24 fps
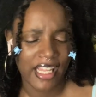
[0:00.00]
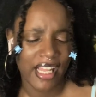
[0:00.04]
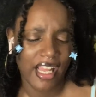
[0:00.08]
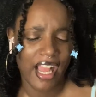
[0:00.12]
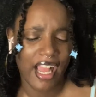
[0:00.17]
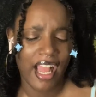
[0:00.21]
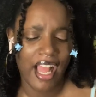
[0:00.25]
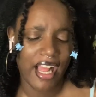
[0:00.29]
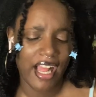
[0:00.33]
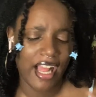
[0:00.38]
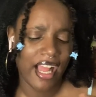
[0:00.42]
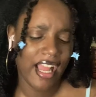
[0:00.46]

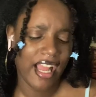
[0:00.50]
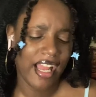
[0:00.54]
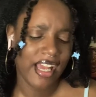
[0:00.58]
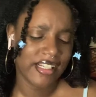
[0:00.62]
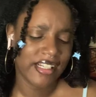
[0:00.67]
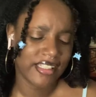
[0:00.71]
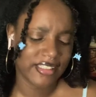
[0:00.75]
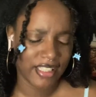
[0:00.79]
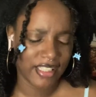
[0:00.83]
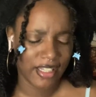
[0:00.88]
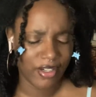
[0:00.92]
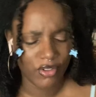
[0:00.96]
I highly
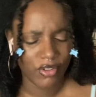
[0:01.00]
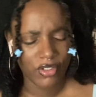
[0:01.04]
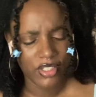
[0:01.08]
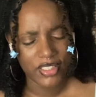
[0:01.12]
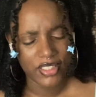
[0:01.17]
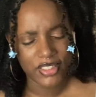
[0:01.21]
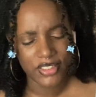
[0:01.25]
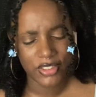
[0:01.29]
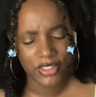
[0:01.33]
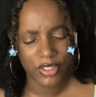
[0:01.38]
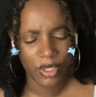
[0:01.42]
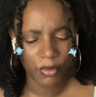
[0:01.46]
thought
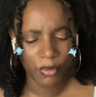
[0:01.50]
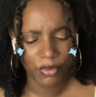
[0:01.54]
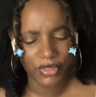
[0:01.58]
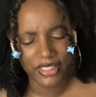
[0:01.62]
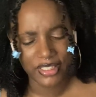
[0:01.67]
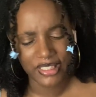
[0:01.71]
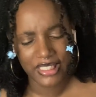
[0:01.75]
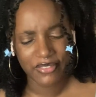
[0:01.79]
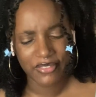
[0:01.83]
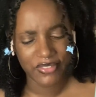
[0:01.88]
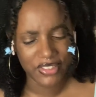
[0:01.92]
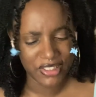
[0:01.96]
she gonna want to
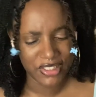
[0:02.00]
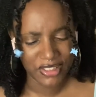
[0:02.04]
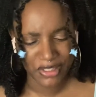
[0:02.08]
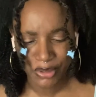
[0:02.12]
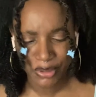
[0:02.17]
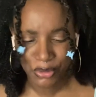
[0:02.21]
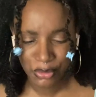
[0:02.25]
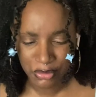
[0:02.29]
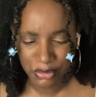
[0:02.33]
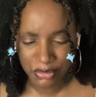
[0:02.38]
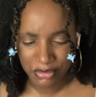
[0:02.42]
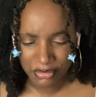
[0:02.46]
give it to
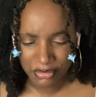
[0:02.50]
you.